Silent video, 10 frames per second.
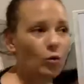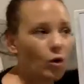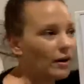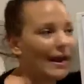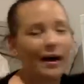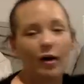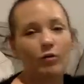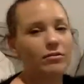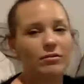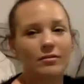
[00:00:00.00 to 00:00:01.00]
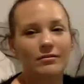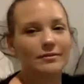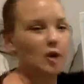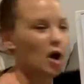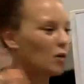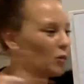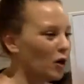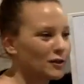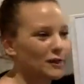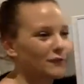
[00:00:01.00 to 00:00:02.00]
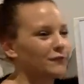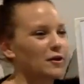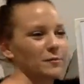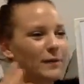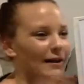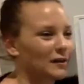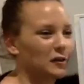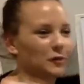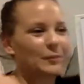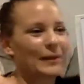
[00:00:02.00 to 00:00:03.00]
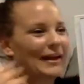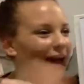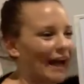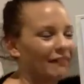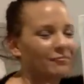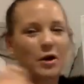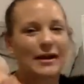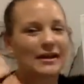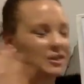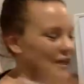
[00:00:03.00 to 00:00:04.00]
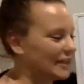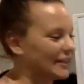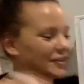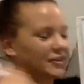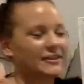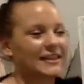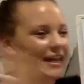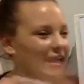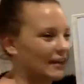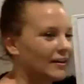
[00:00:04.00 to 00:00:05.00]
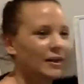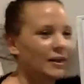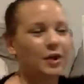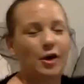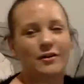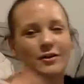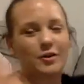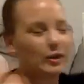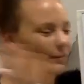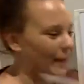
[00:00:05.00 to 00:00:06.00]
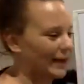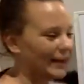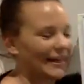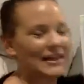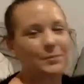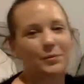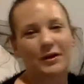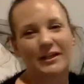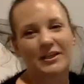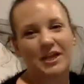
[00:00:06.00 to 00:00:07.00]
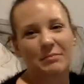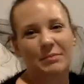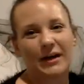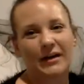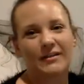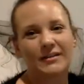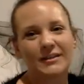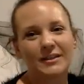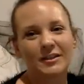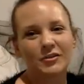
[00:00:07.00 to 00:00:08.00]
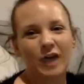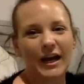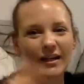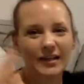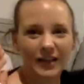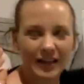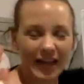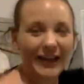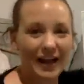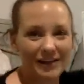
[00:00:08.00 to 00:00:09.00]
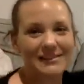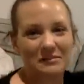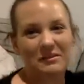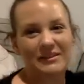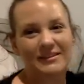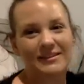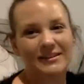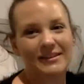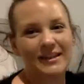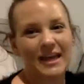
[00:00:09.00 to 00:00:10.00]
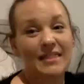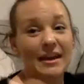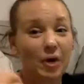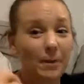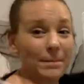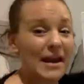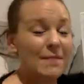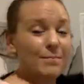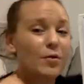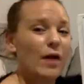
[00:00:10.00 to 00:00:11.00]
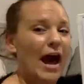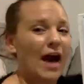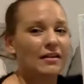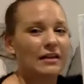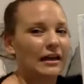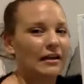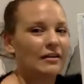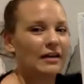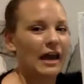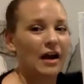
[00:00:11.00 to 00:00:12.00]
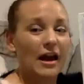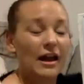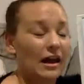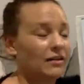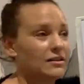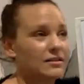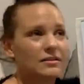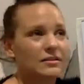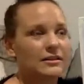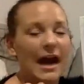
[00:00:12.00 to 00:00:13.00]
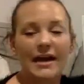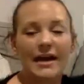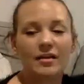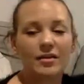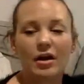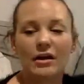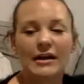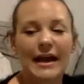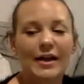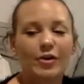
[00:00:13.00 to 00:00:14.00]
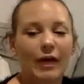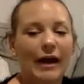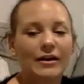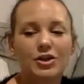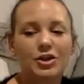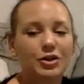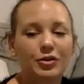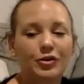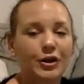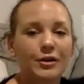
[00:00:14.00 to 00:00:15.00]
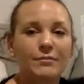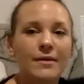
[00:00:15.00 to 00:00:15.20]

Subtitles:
want health, not want to feel better, look better, have more energy, clearer skin, go to the toilet better, get the product cheaper, right? They're customers. There are people out there, and take the 30-day gratitude group